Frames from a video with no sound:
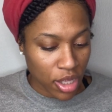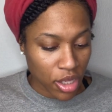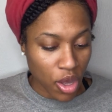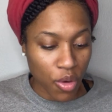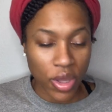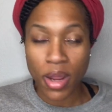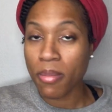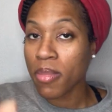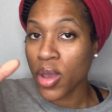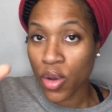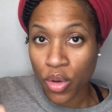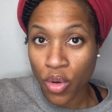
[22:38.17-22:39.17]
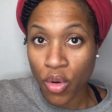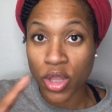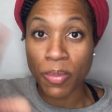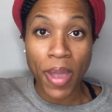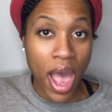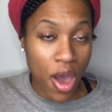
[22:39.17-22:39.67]
coconut milk or the
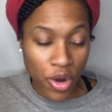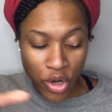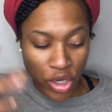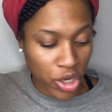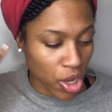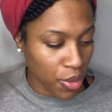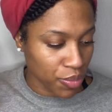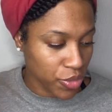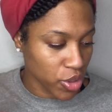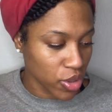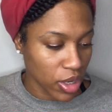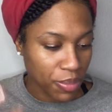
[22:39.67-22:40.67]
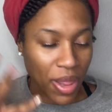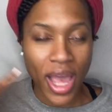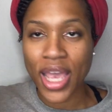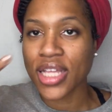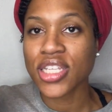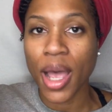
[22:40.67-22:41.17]
powder, you know, you can apply
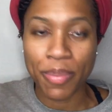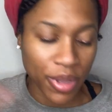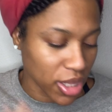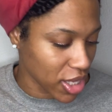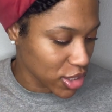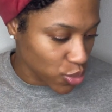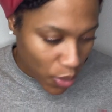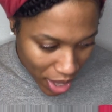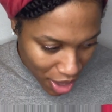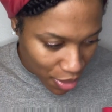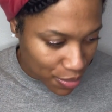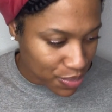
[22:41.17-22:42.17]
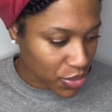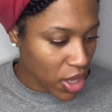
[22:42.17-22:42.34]
it topically as well.